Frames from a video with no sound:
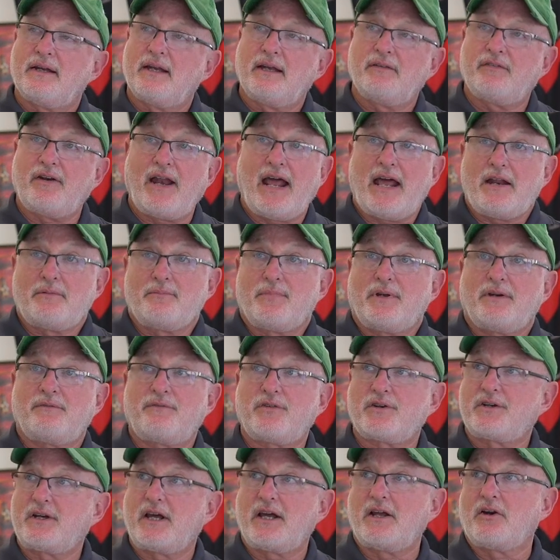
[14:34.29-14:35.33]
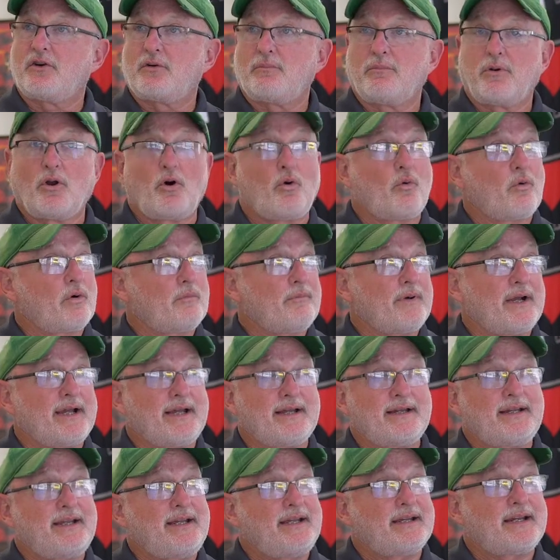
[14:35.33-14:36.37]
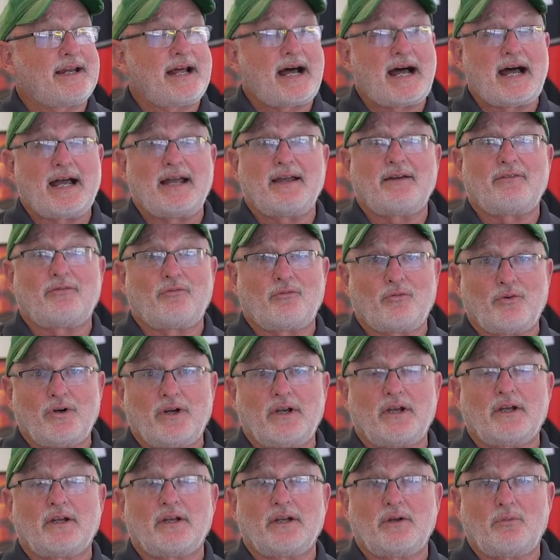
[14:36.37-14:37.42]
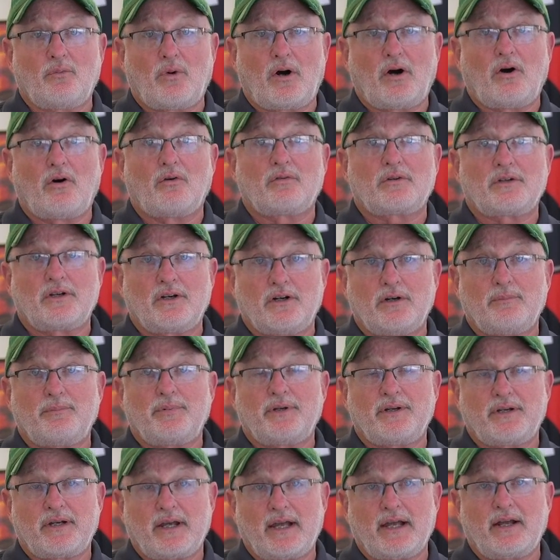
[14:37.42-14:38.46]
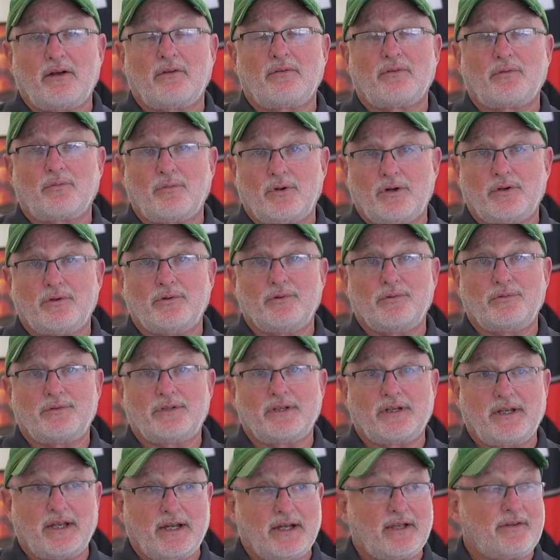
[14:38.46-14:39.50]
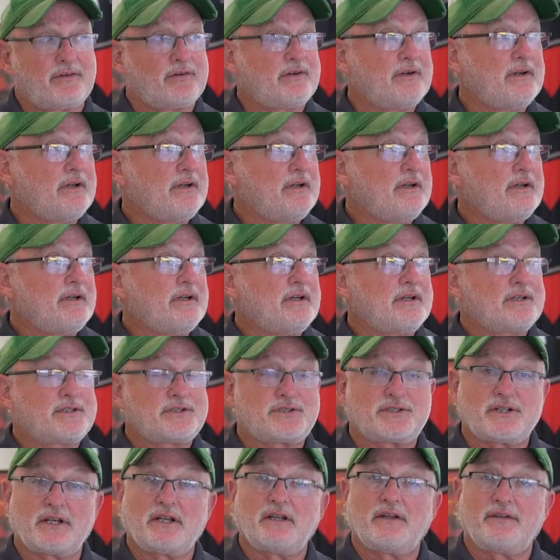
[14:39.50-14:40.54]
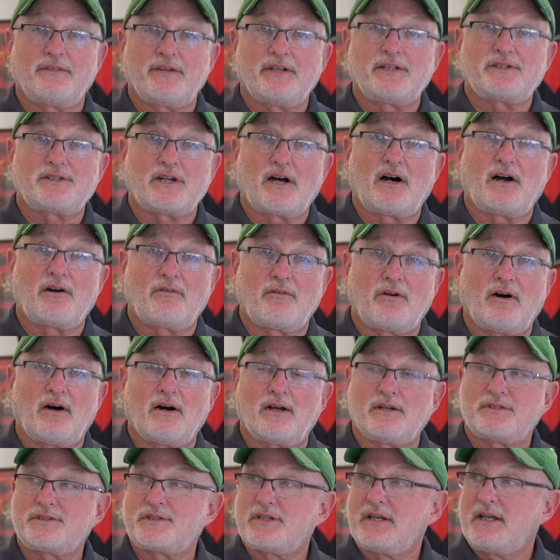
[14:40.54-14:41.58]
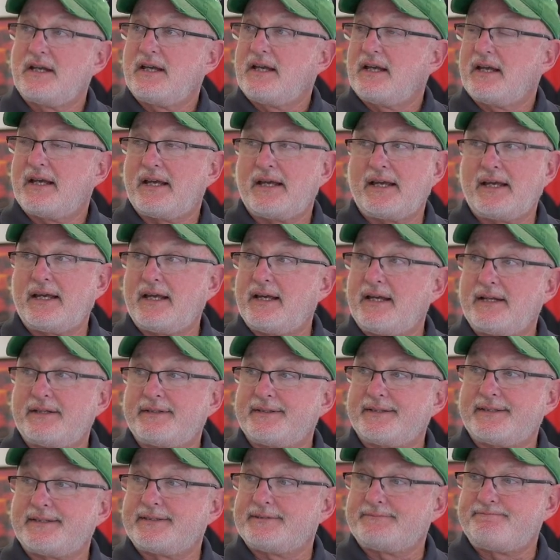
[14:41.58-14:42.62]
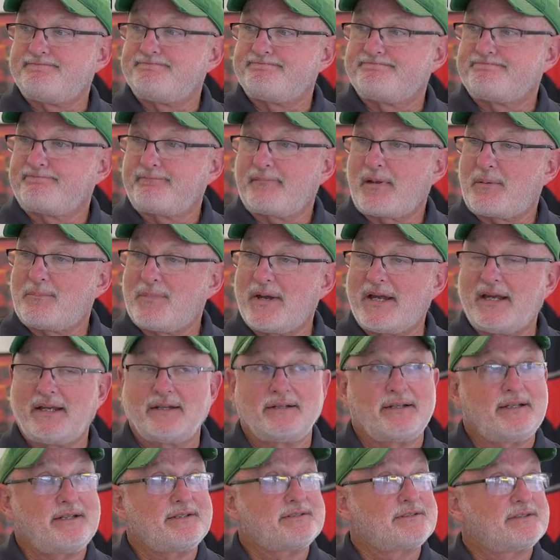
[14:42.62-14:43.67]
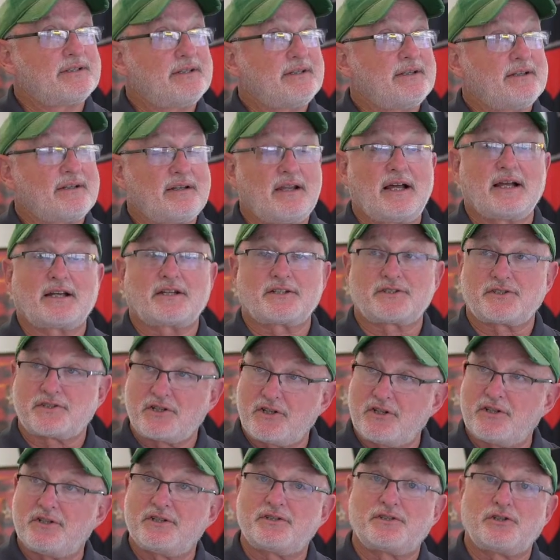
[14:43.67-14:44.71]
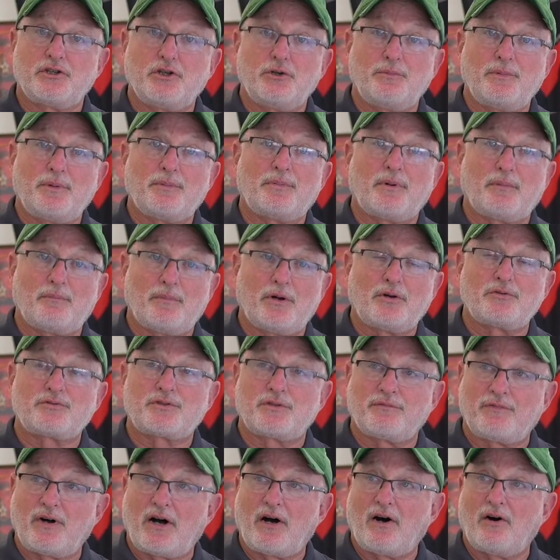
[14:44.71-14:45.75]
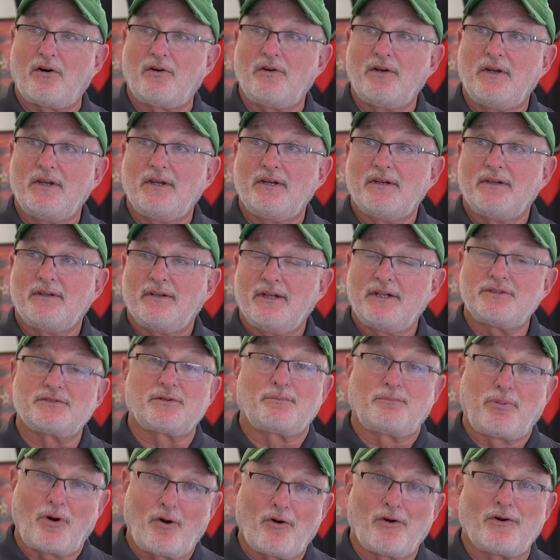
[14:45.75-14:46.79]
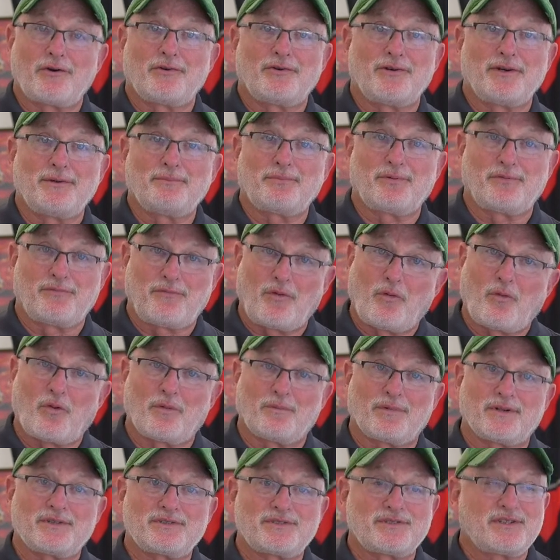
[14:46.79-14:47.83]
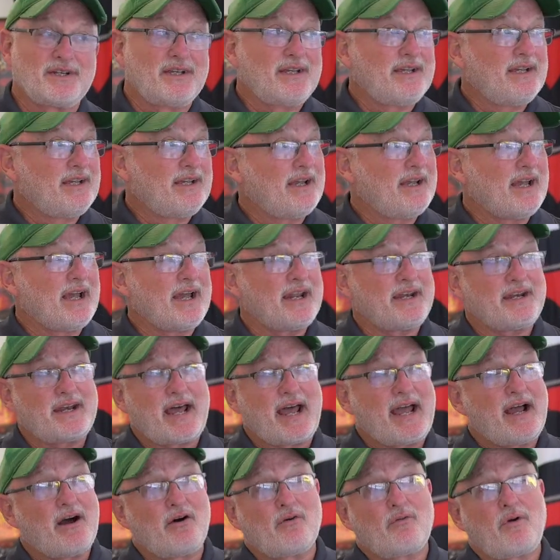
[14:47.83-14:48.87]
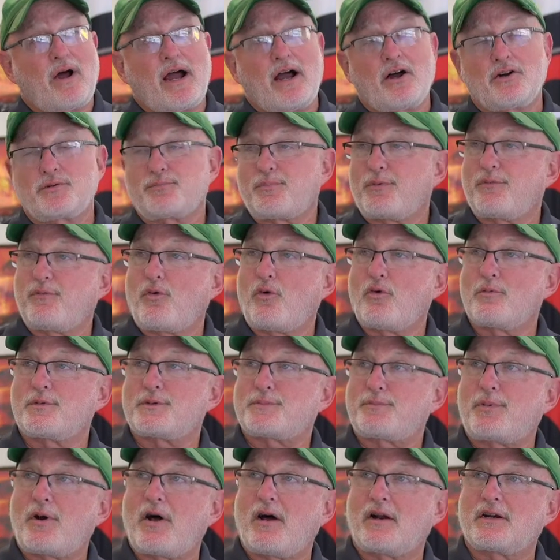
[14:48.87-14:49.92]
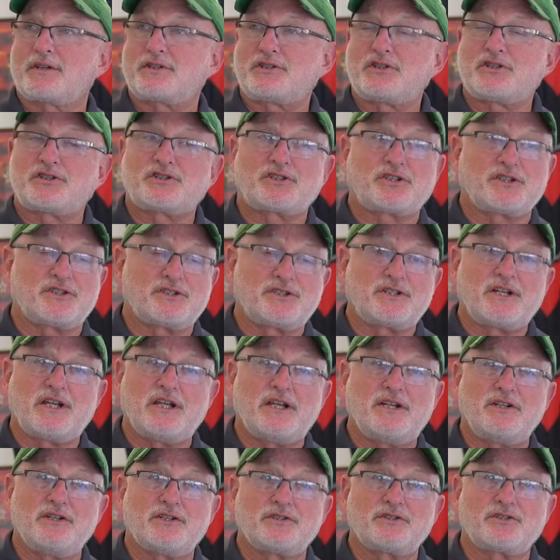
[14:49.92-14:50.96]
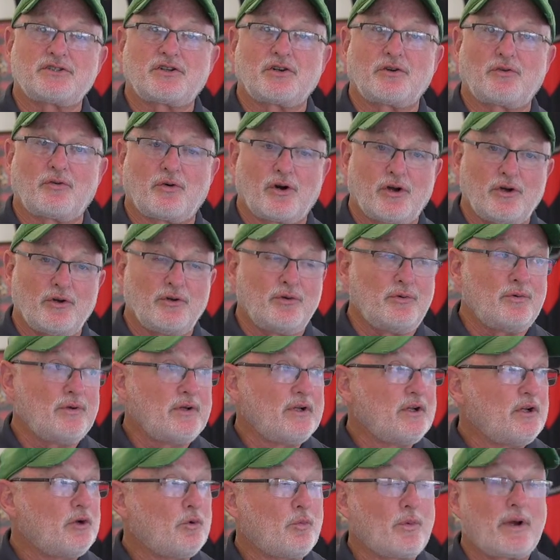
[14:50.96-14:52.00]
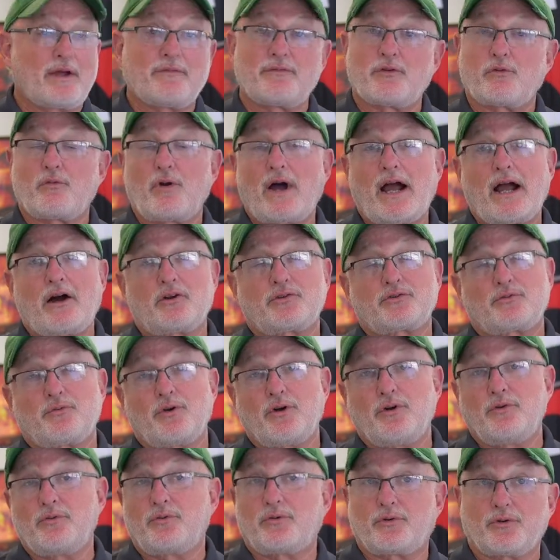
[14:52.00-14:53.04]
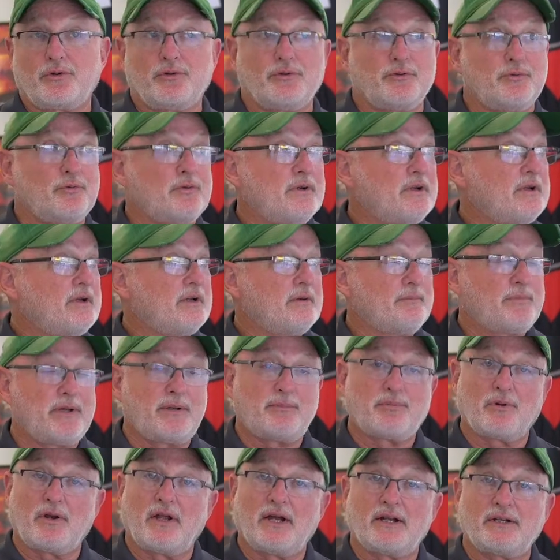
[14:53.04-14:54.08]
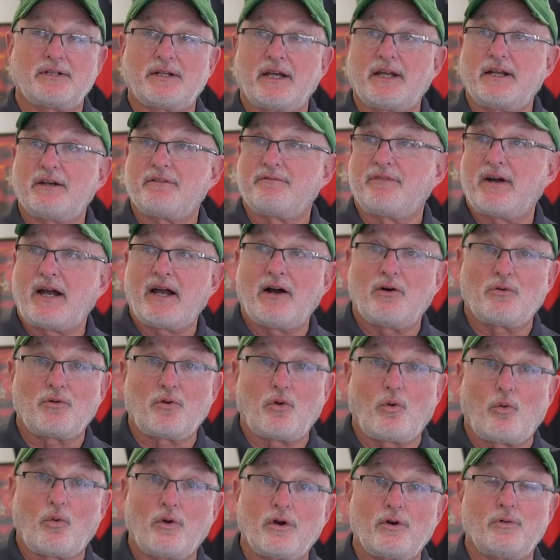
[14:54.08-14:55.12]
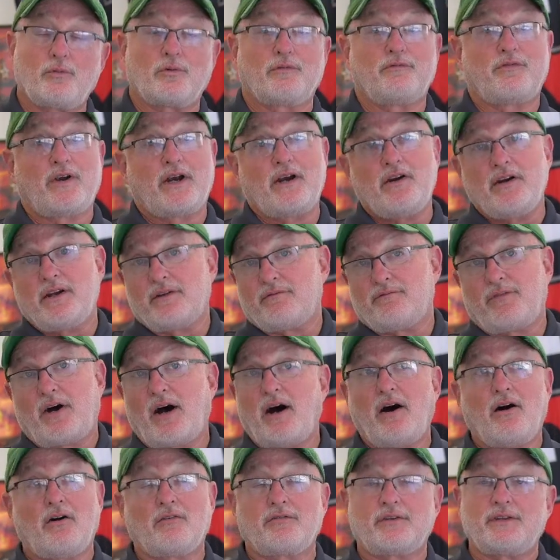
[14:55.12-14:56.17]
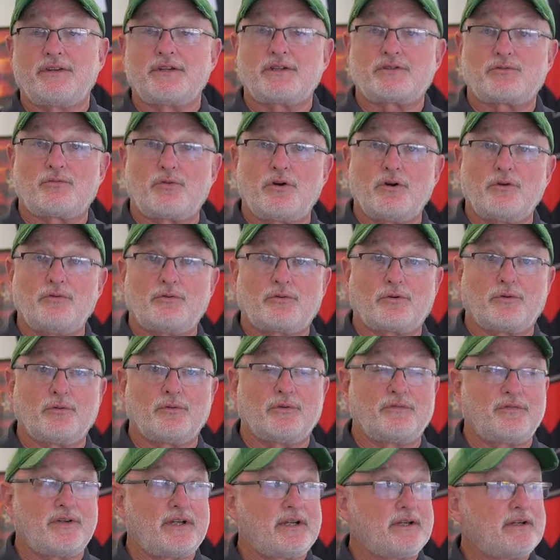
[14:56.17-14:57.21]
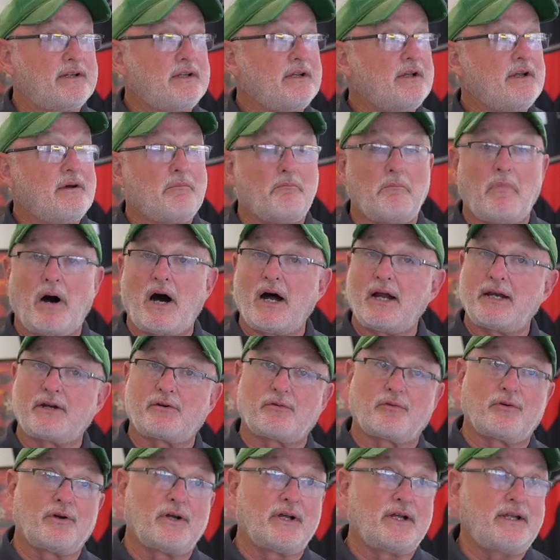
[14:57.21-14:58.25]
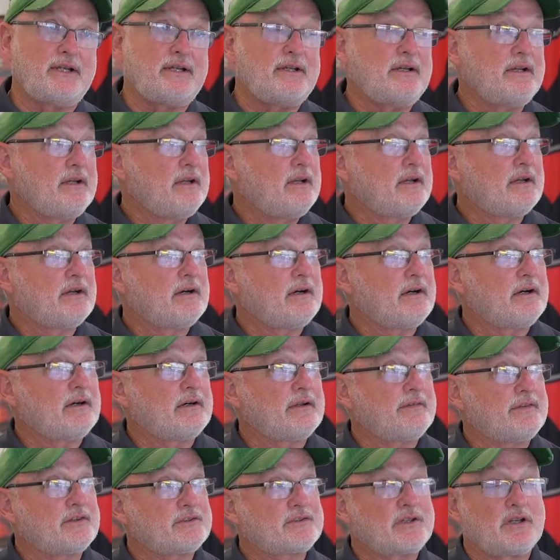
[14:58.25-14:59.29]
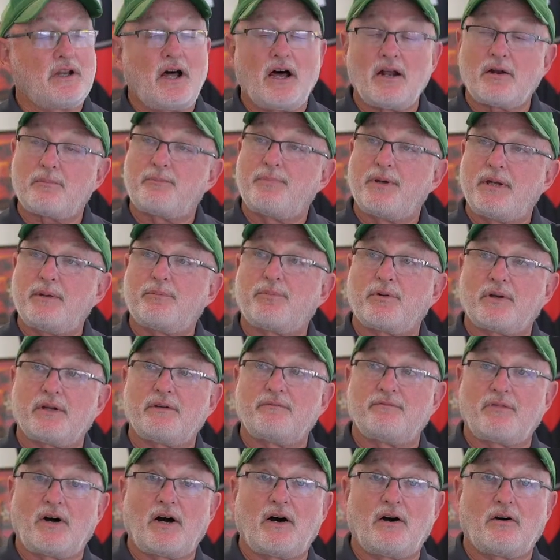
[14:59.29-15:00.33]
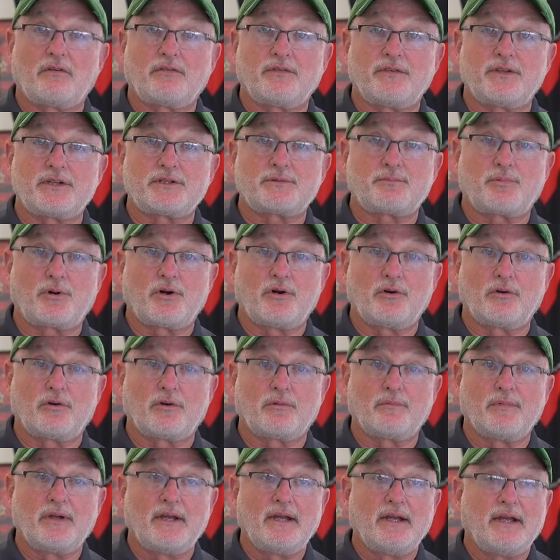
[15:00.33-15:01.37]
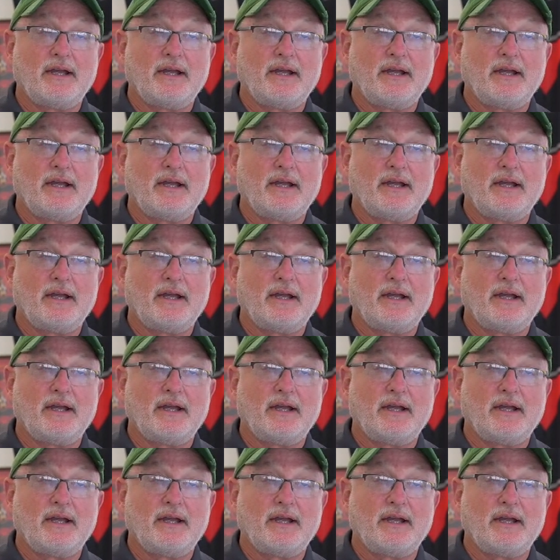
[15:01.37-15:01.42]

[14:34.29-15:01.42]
If it hadn't been for Taylor Blower, man, he and I have really walked up and down the road together selling these hot rods. And uh, man, he's like a son to me, but most of all, he's a partner in performance. And now Roush Performance Products just continues to grow. We have the Roush Road Crew, people like Dana Valcourt, who are very involved in this Road Crew event, Mike Ray. Uh, there's a lot of people involved in this program.